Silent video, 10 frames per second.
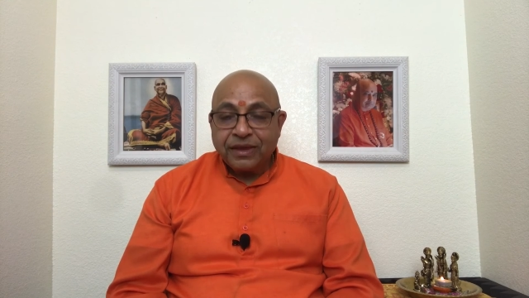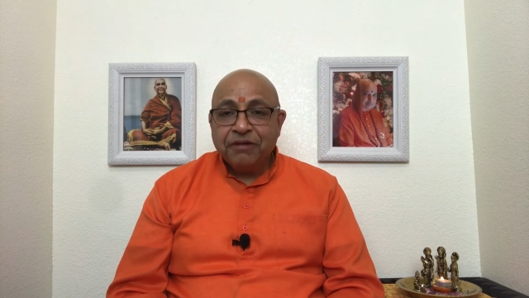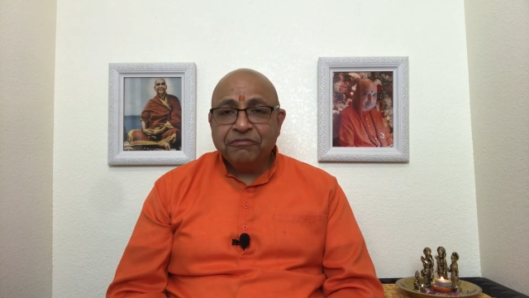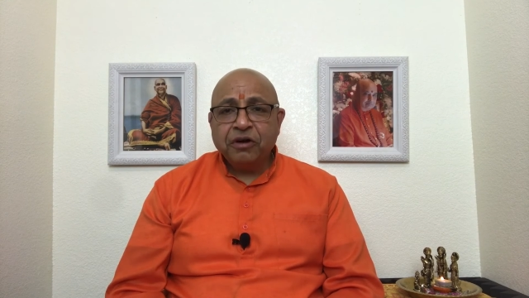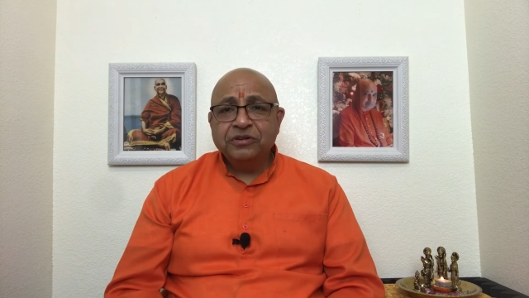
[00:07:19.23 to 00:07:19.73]

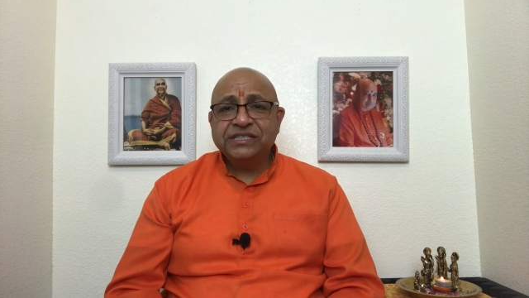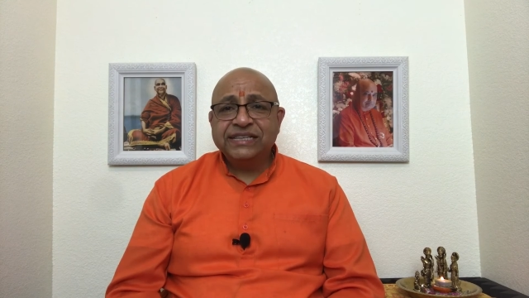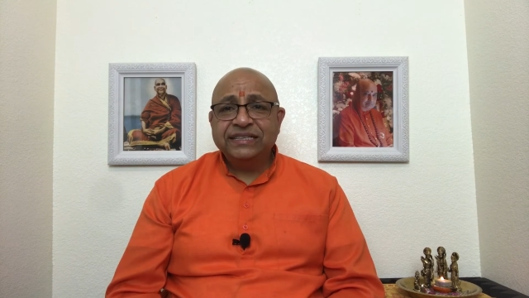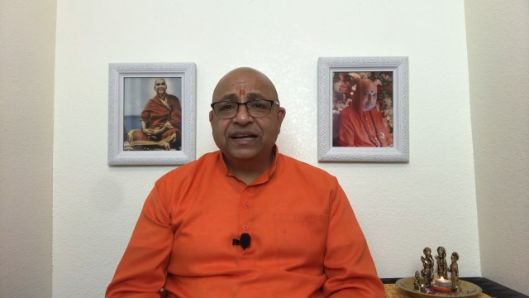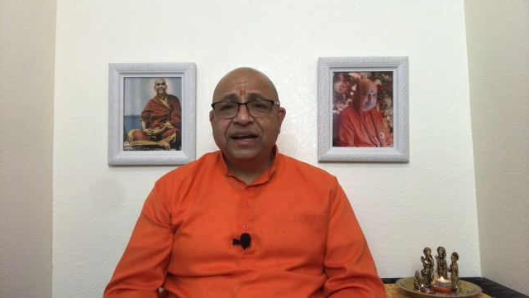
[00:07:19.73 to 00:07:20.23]
found
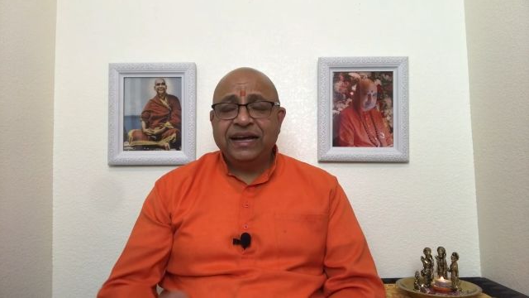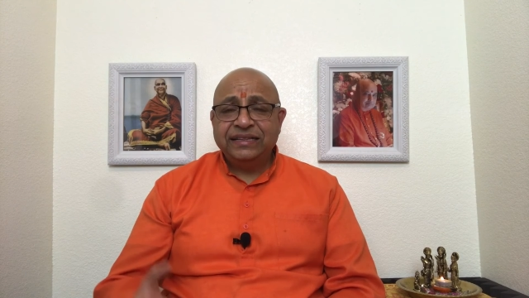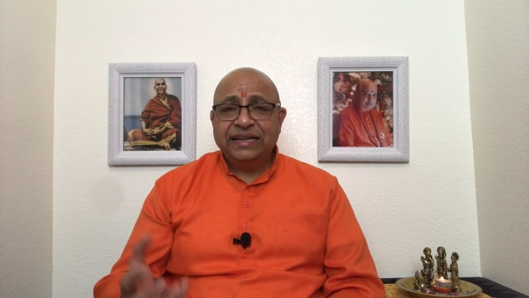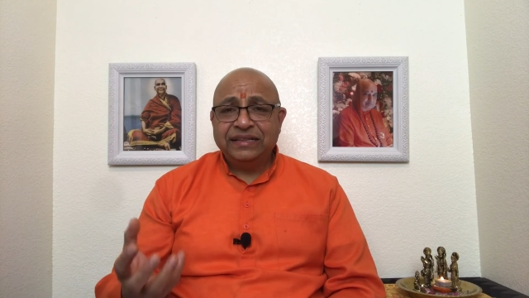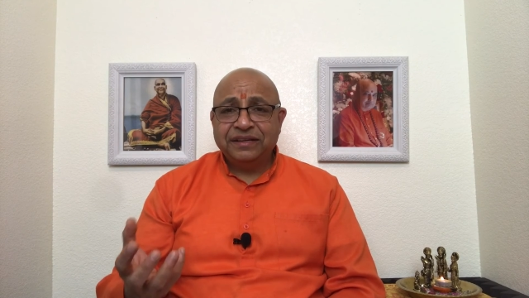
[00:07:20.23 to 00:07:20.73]
Sita, and
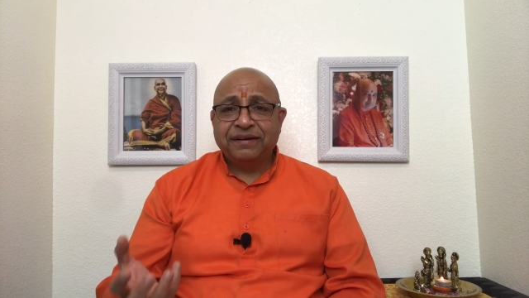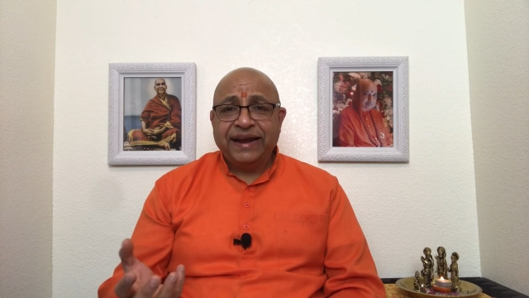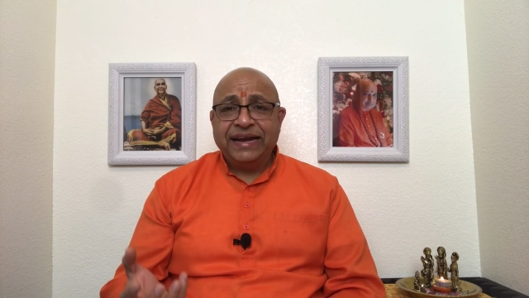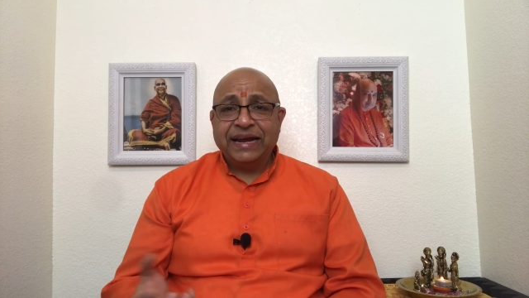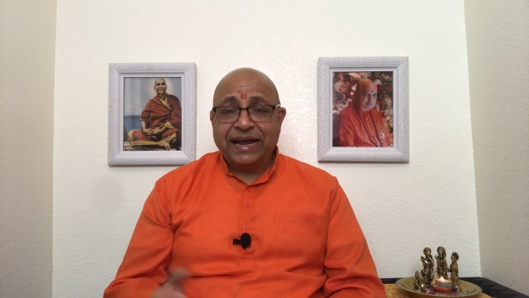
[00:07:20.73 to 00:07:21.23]
then the
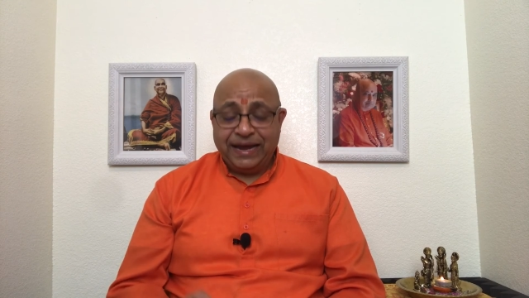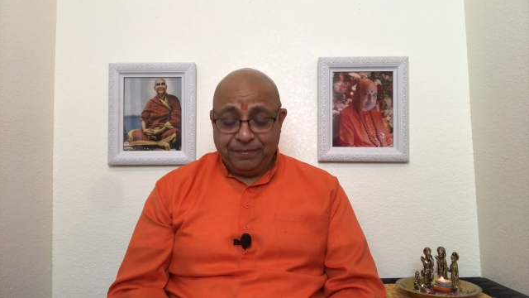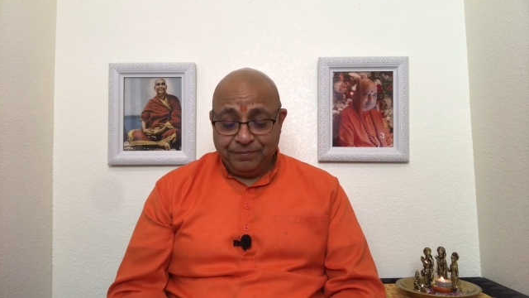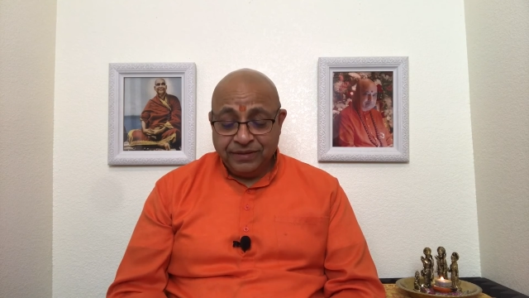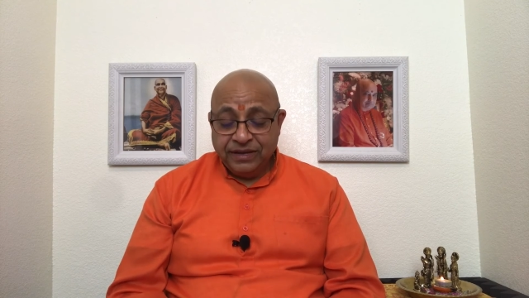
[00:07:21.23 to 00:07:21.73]
rain
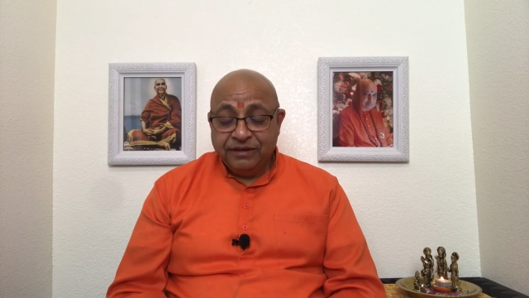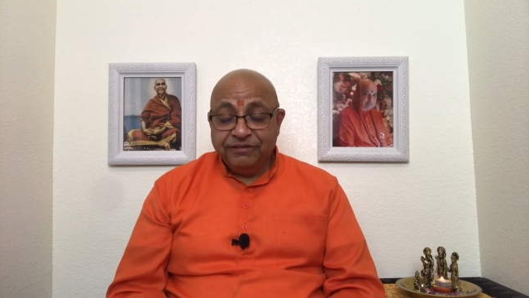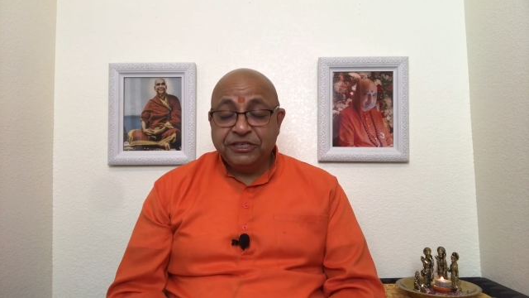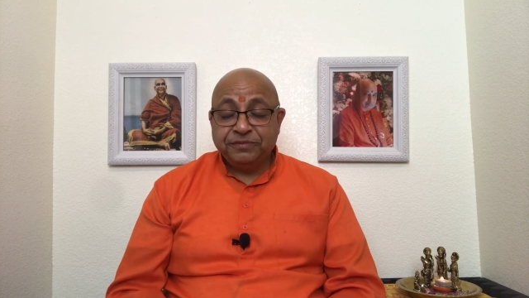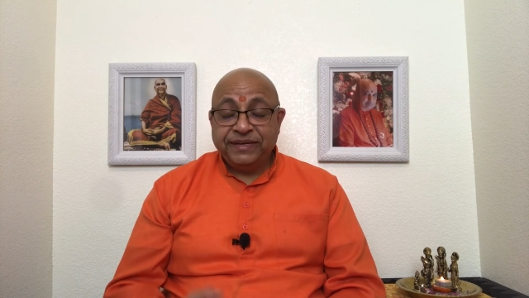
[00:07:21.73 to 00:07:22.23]
came,
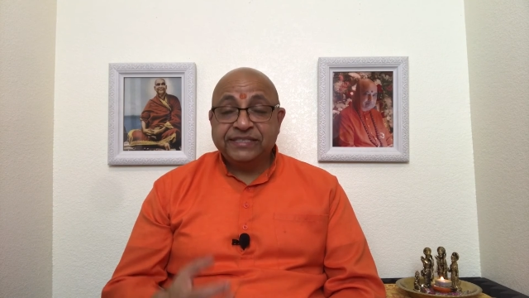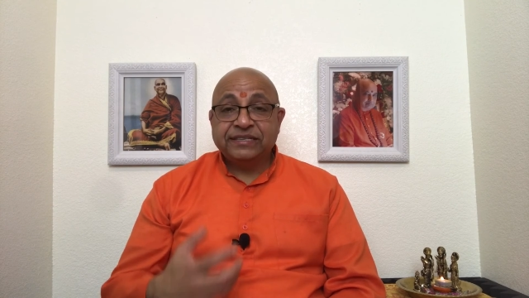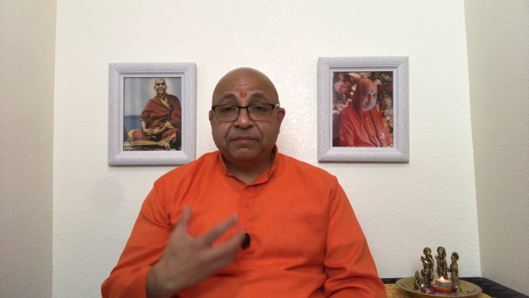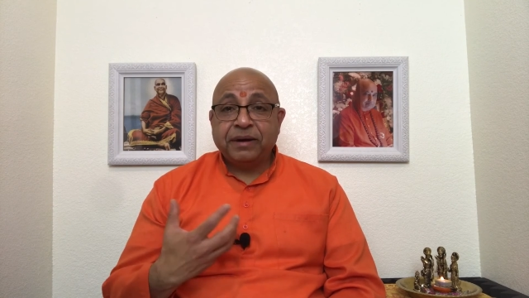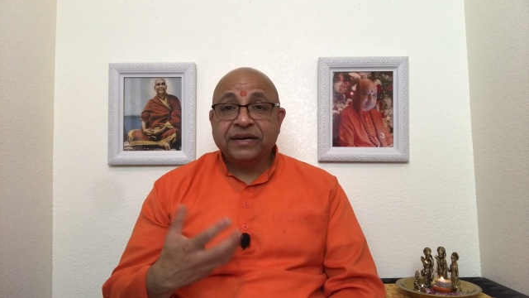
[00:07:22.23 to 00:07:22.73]
which means
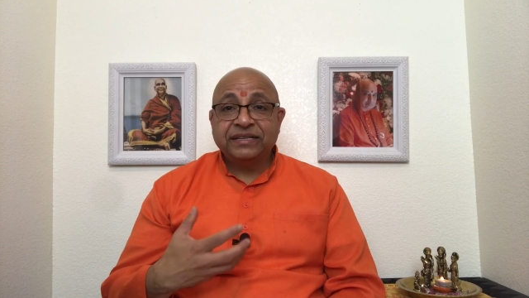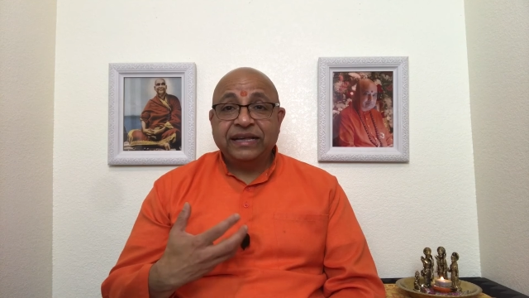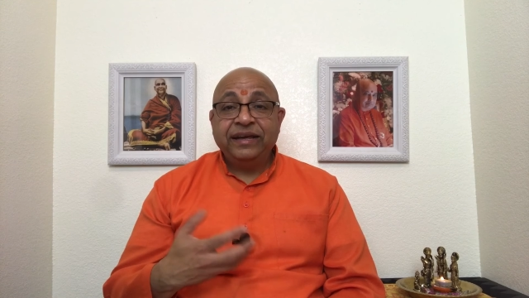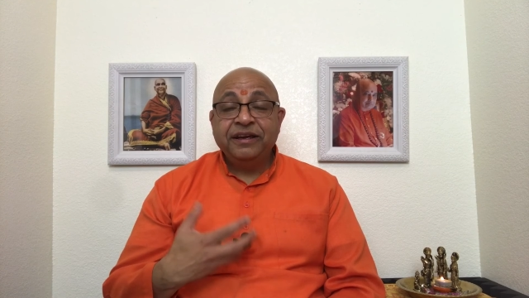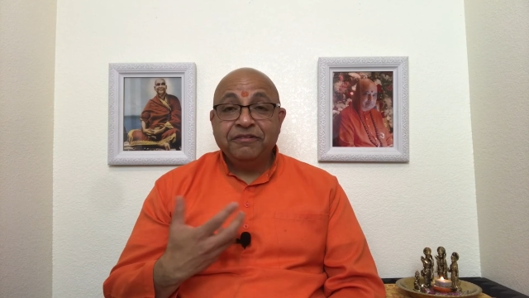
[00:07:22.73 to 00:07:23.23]
the
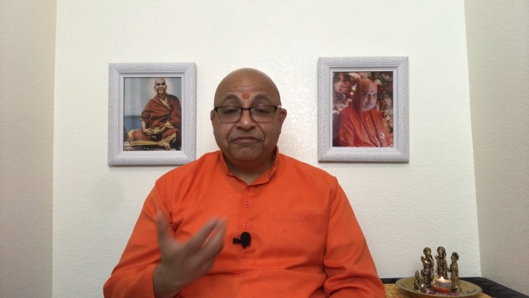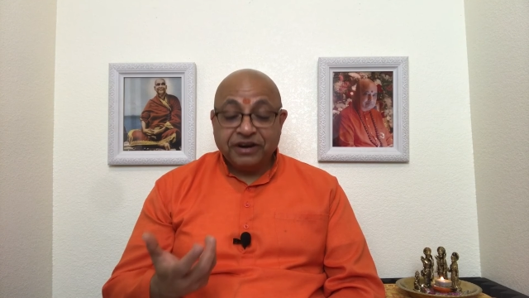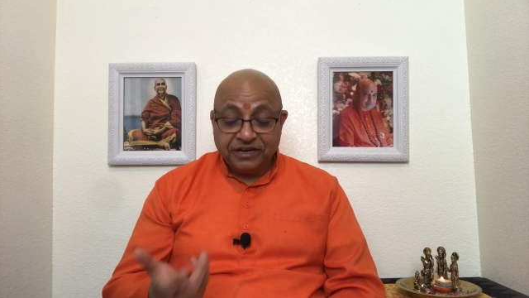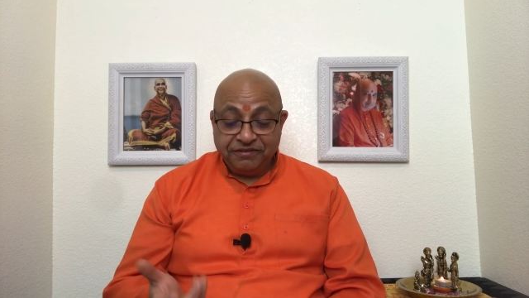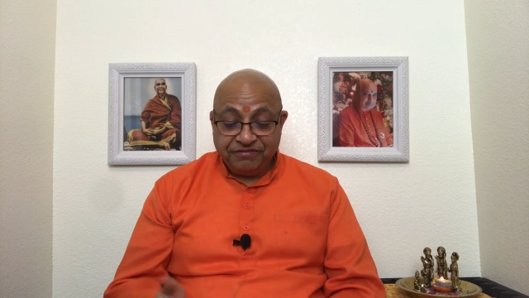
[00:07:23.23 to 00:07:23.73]
bhakti
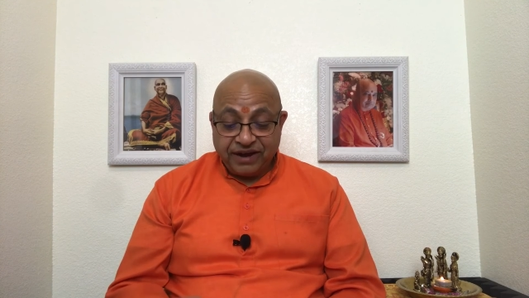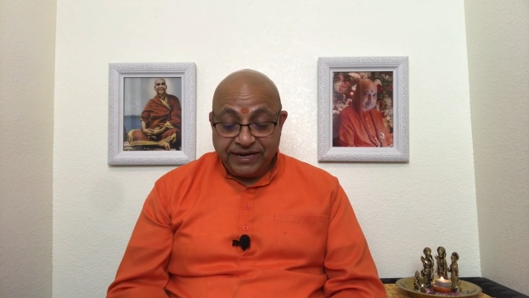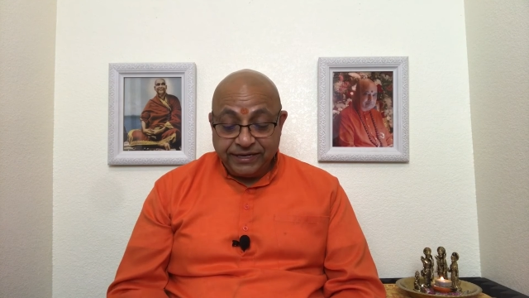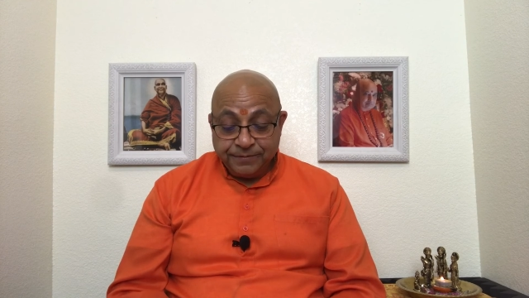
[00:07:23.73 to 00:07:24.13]
fructified.